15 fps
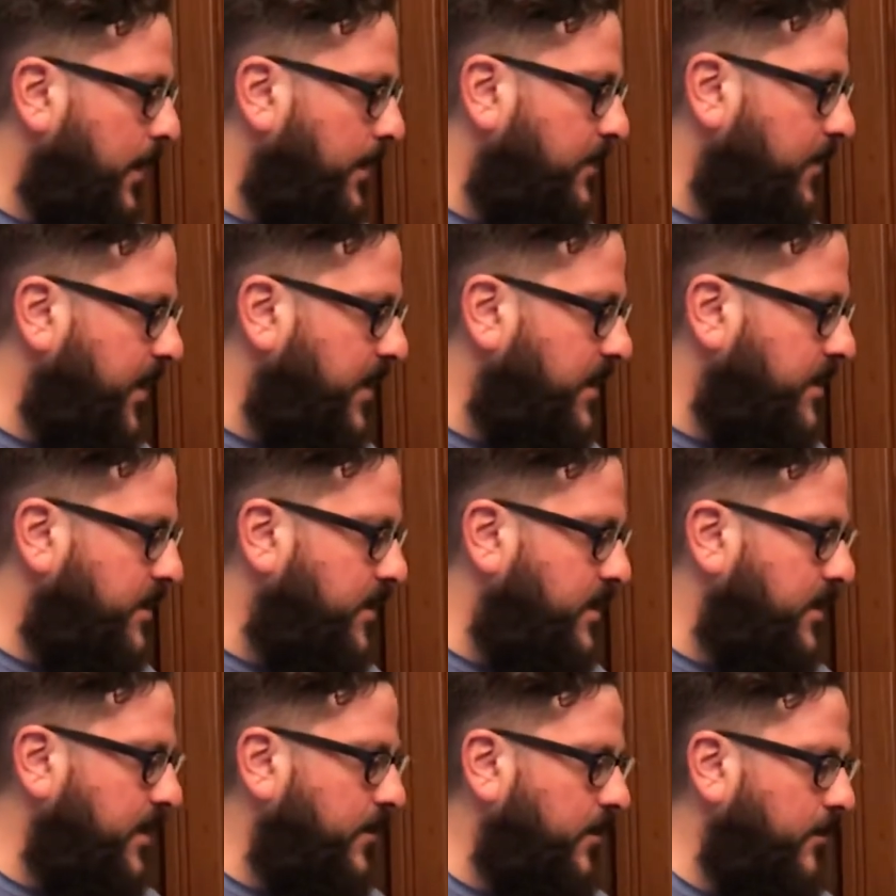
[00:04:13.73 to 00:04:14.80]
basically
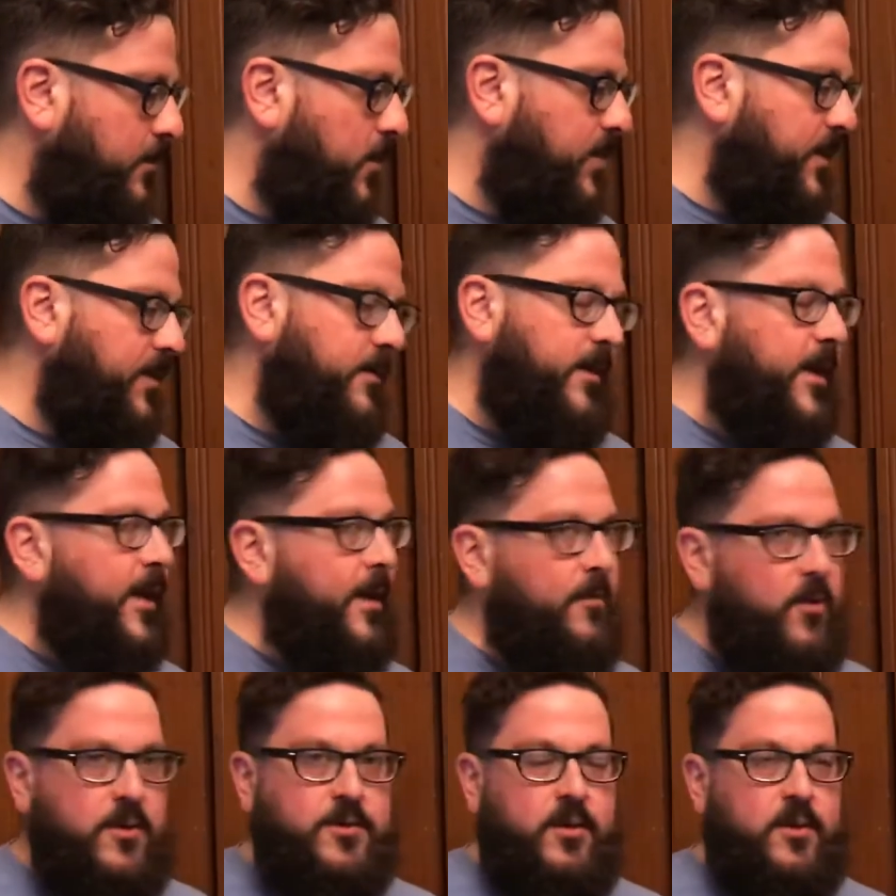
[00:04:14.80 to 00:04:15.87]
said that we won't be doing any
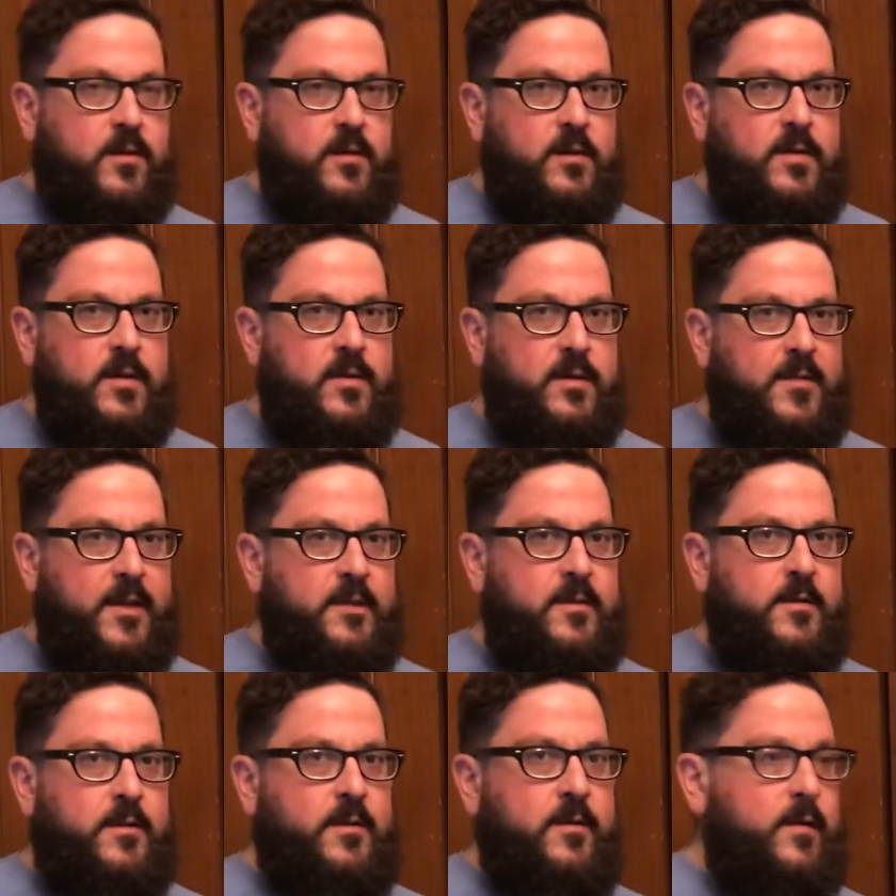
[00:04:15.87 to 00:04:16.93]
more journals this
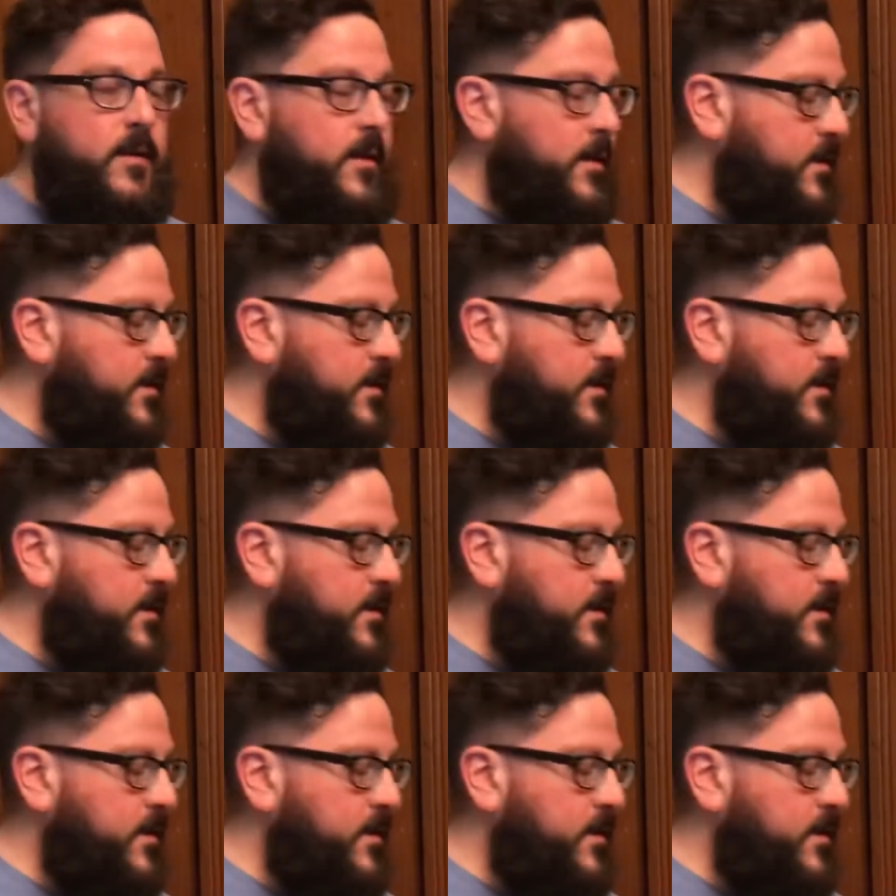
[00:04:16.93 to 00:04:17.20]
semester.